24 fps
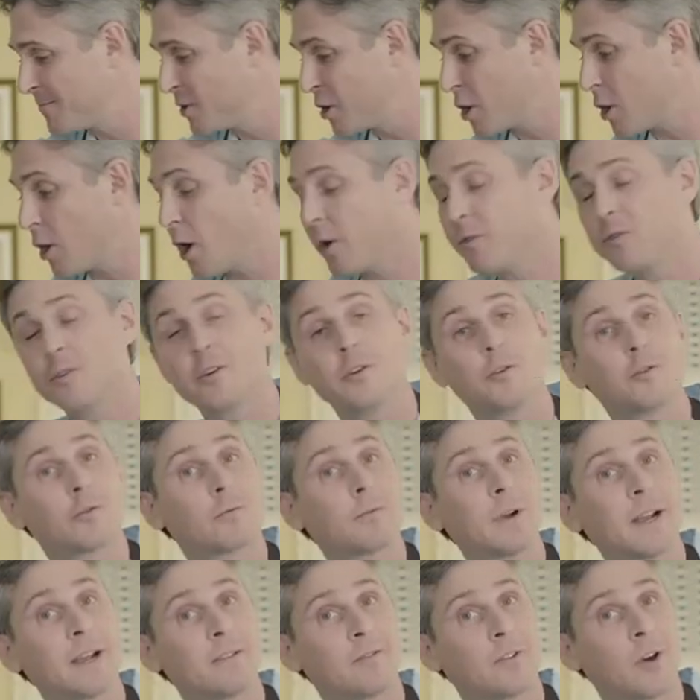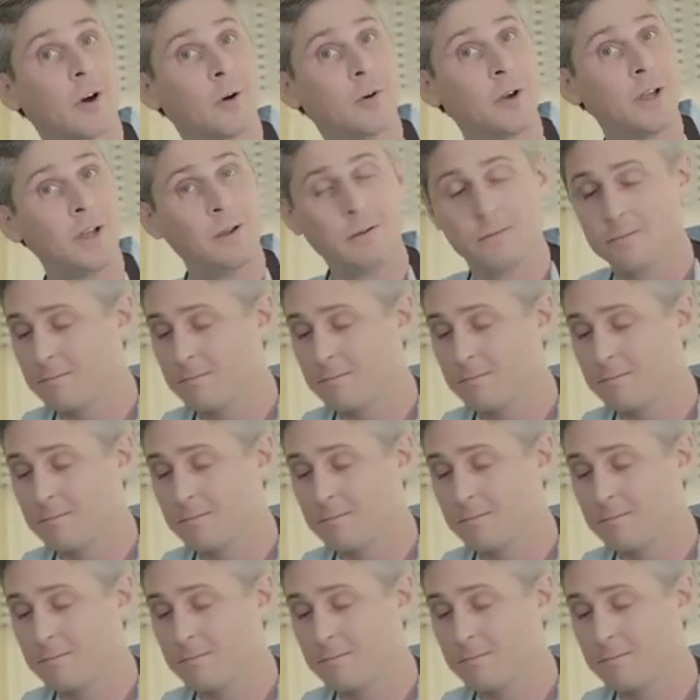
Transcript: You could also use rigatoni.